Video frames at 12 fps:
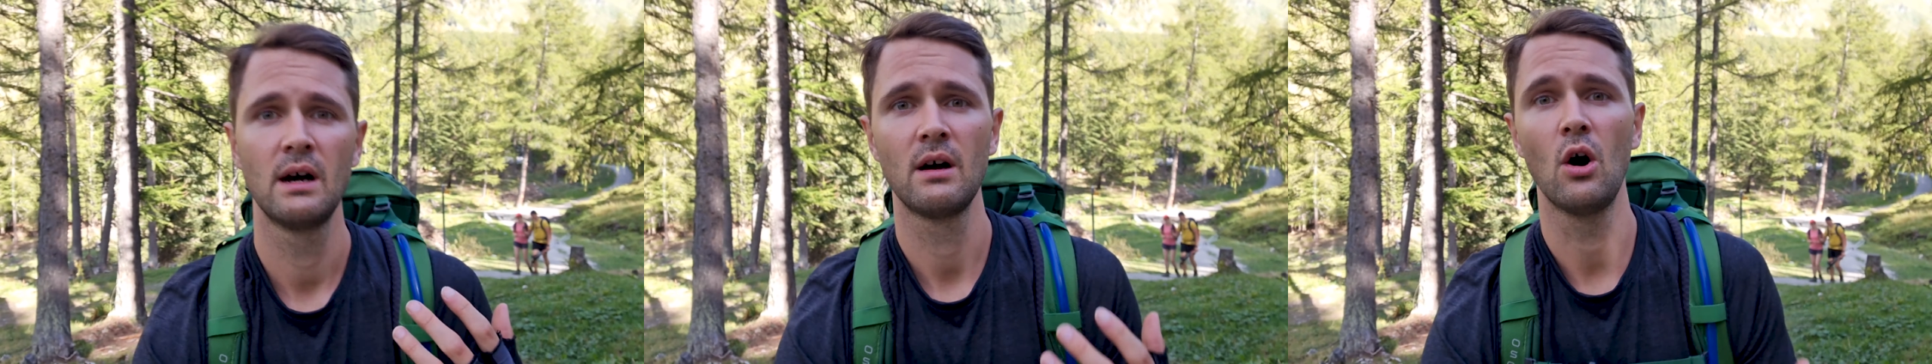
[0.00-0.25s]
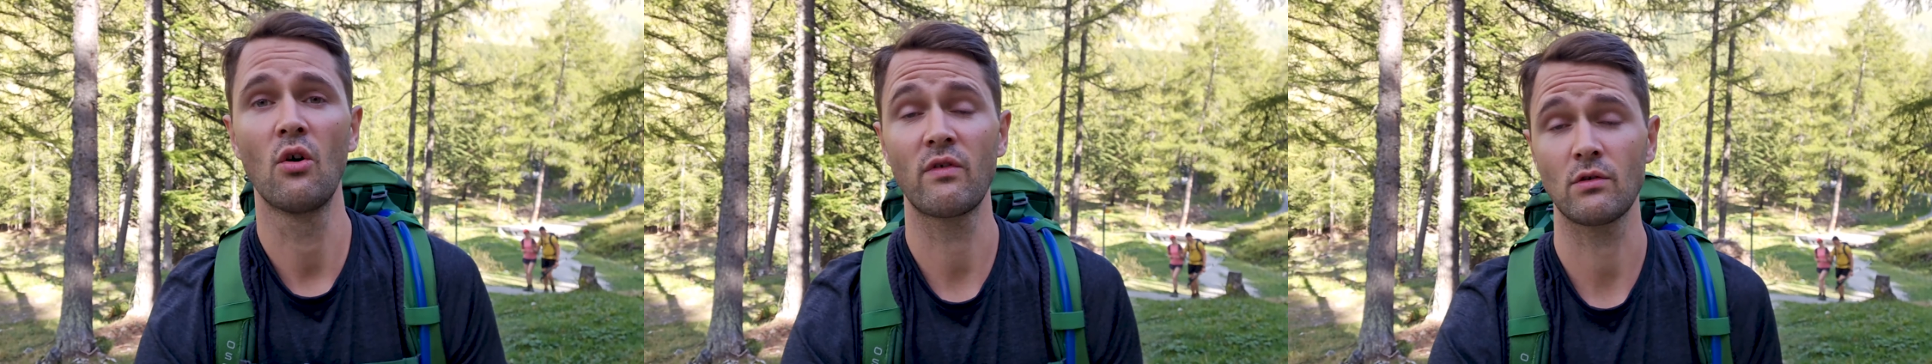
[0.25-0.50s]

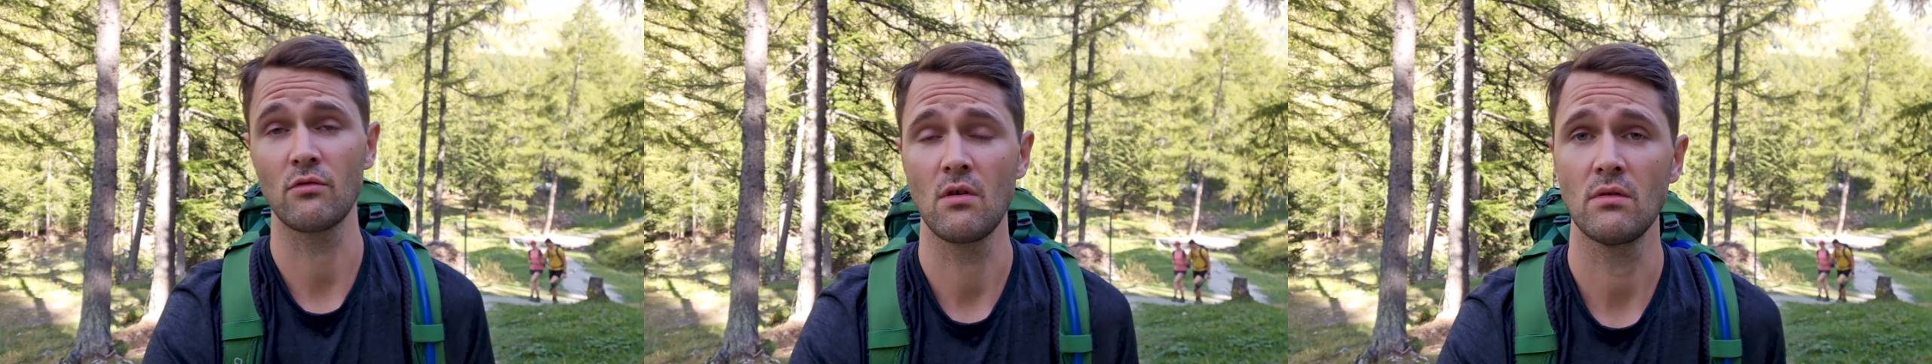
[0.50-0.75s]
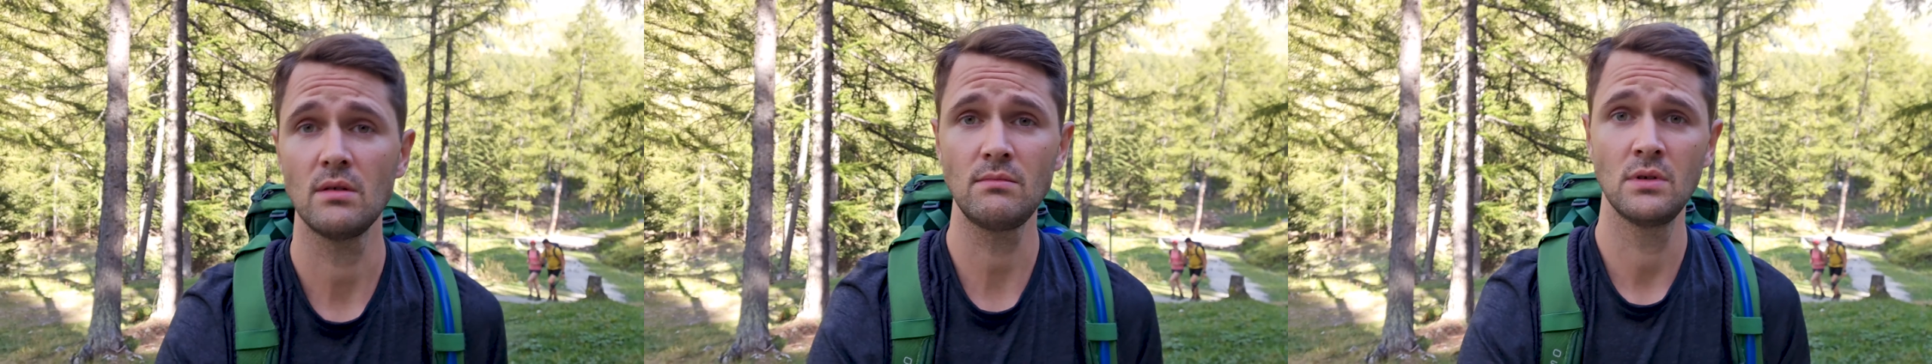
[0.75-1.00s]
overgrow
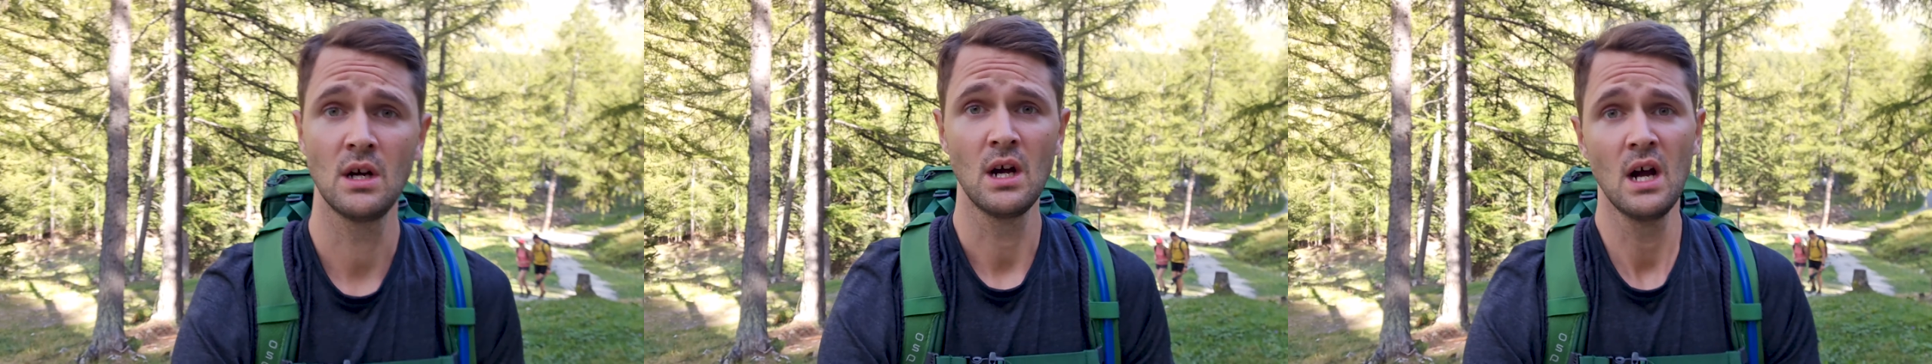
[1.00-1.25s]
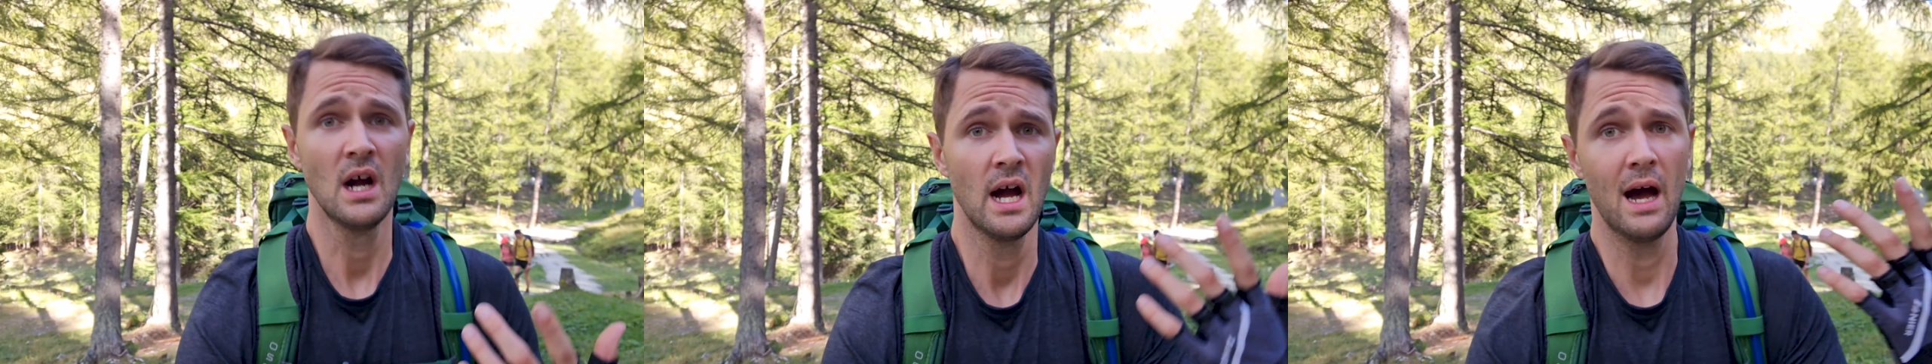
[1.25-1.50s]
them
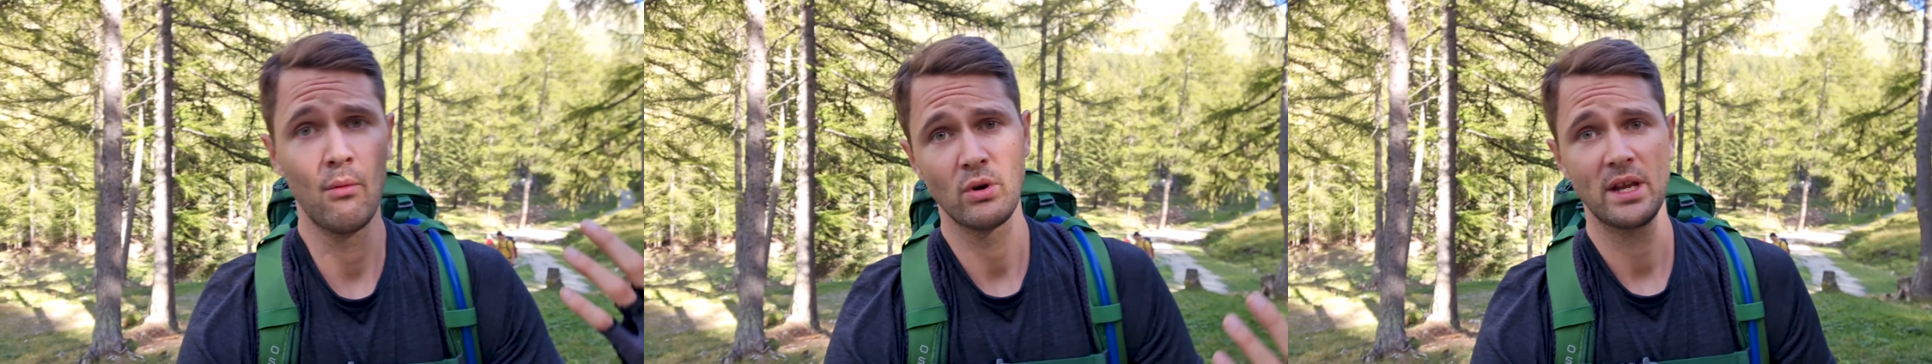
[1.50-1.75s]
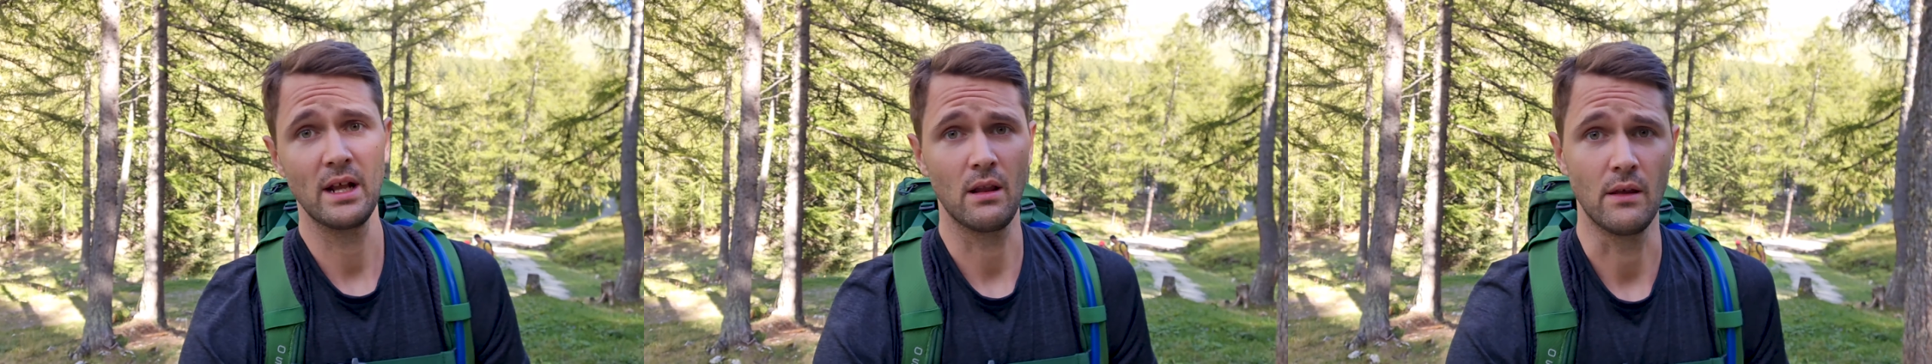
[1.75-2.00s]
and would
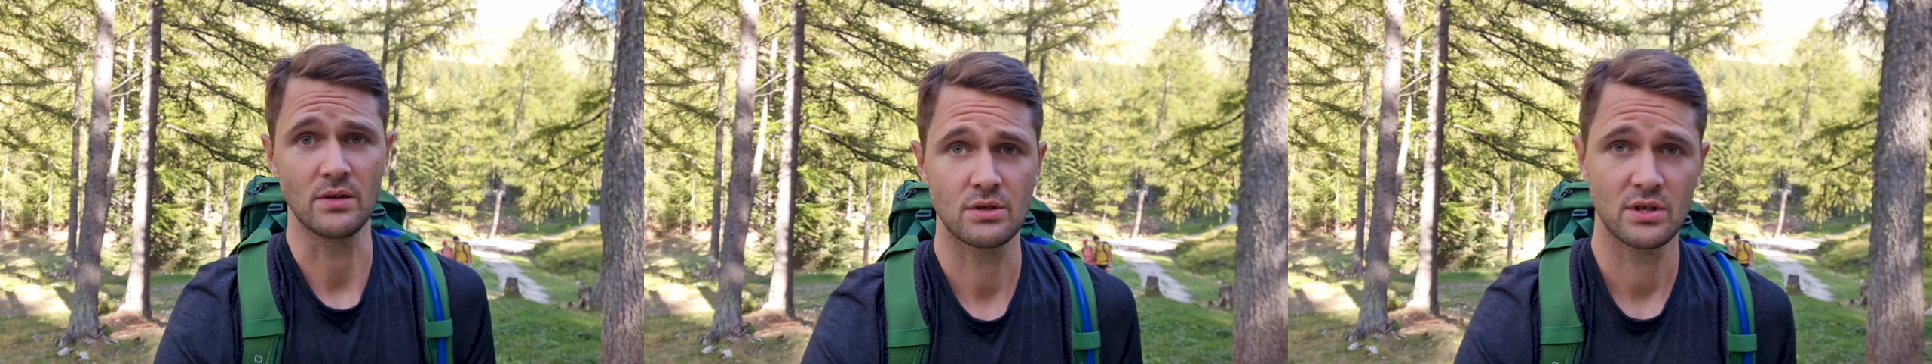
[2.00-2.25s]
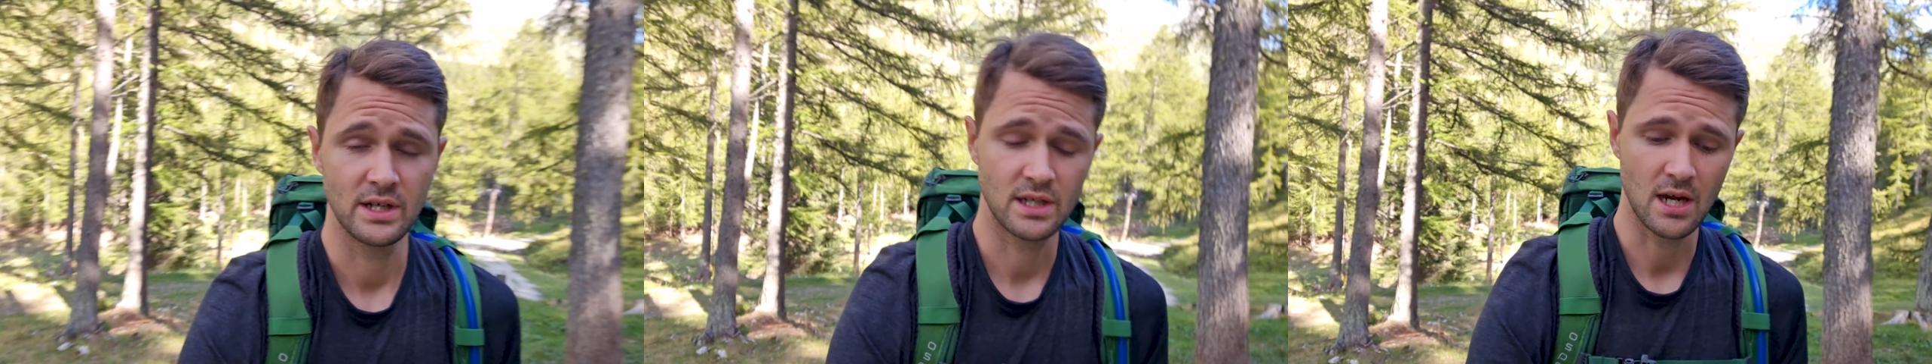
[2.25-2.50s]
kill those
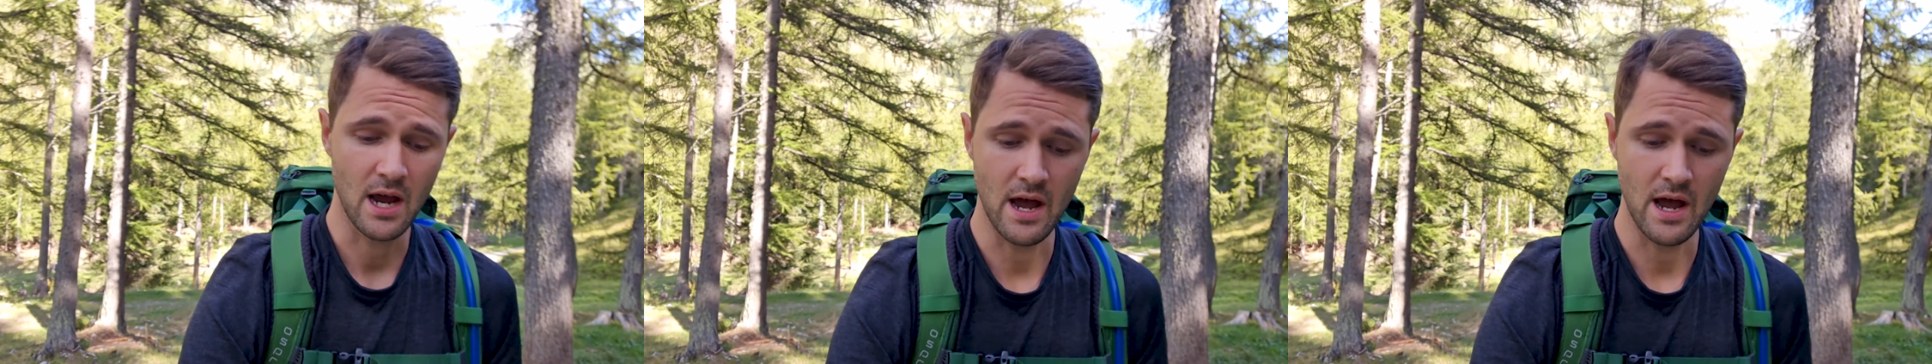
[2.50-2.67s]
trees.